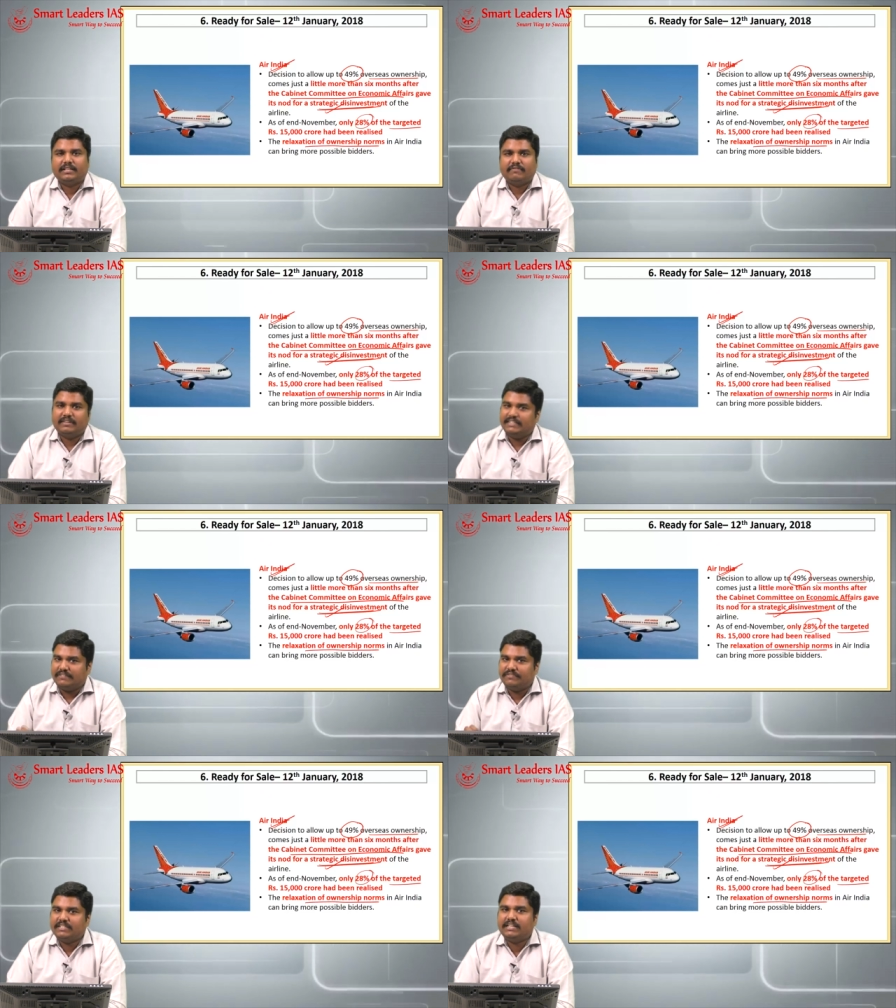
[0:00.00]
will
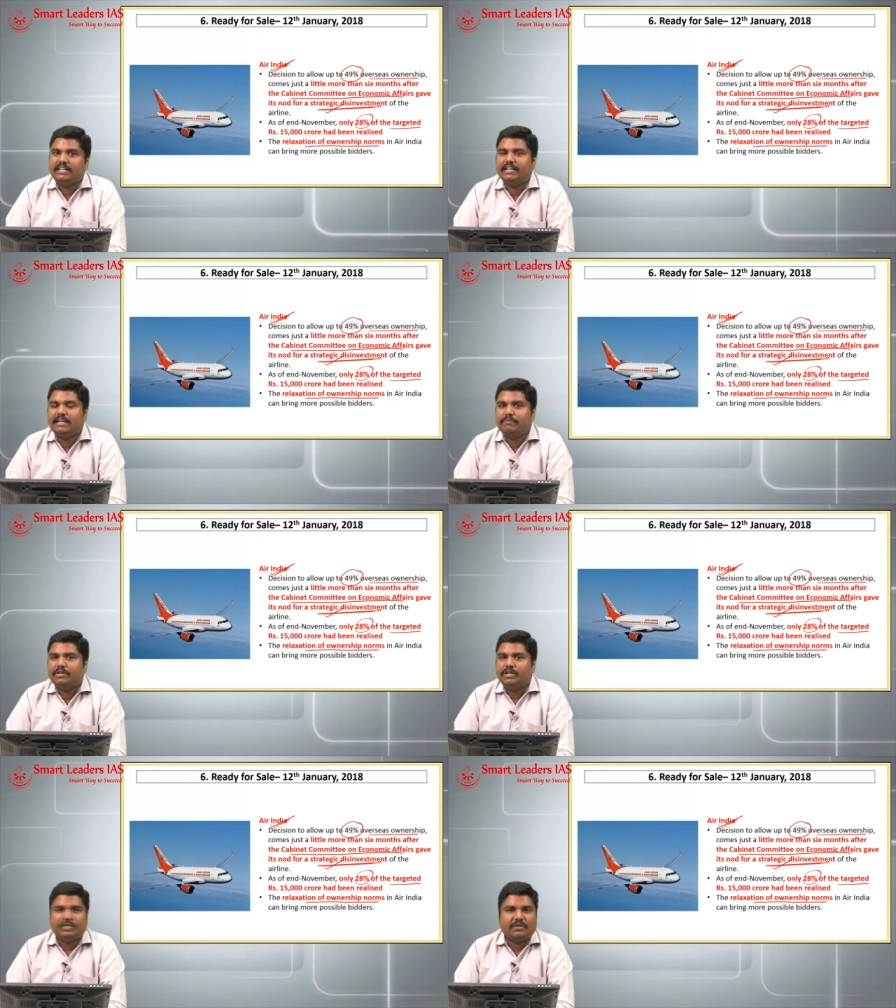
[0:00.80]
definitely help
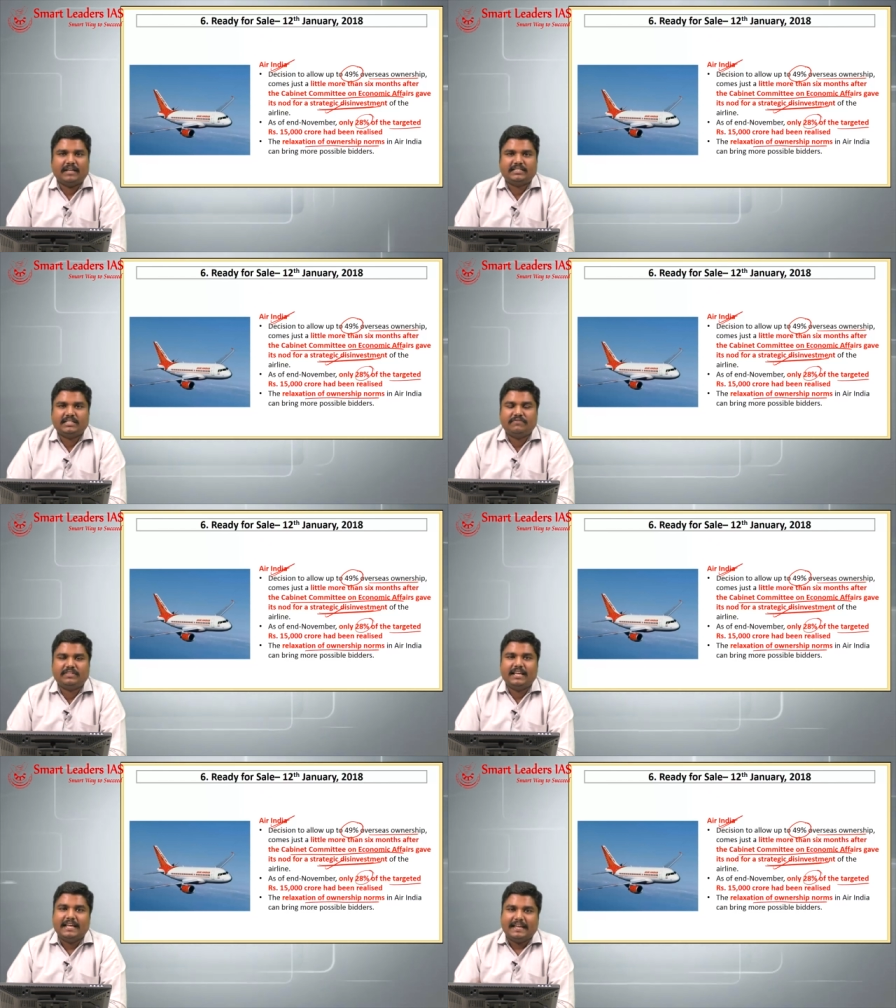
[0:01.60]
to achieve
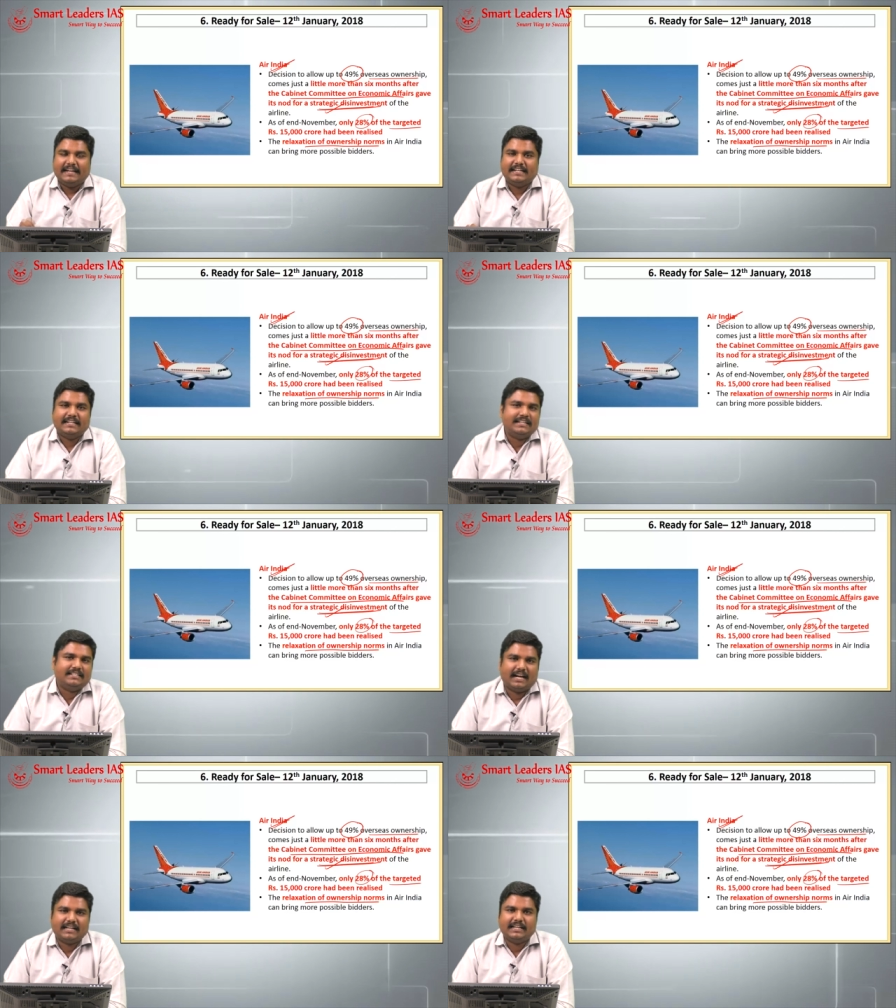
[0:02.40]
the intended
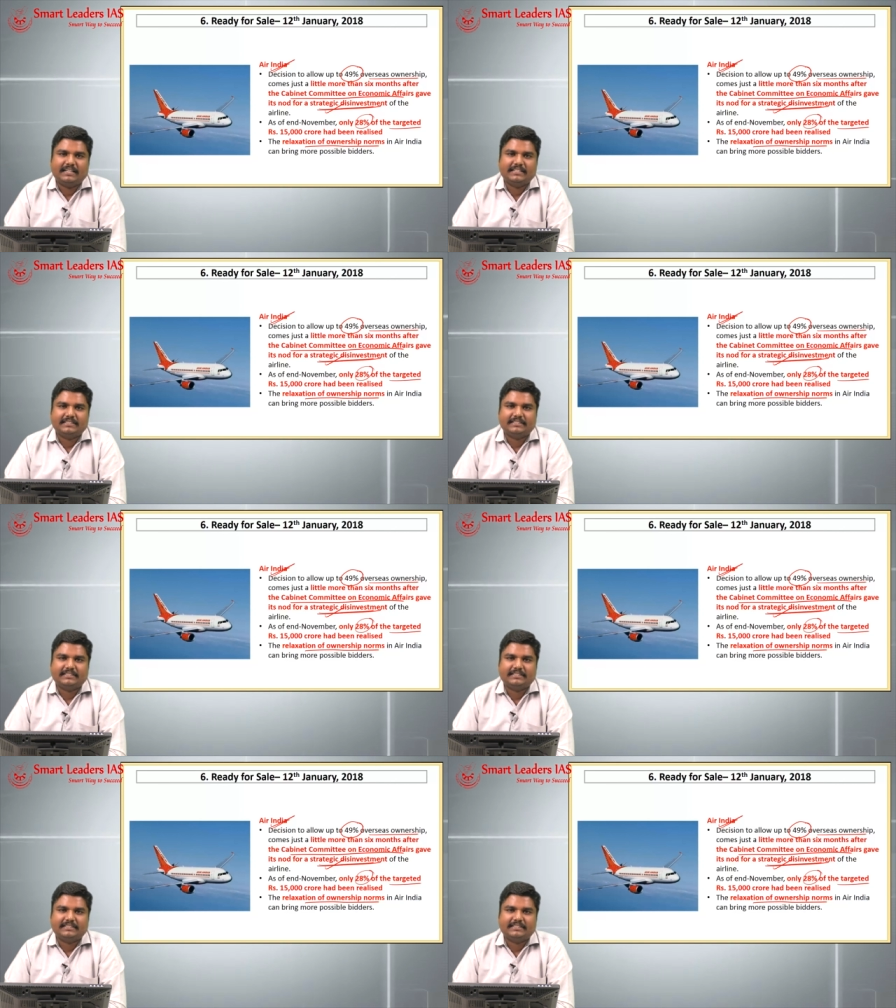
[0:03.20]
target.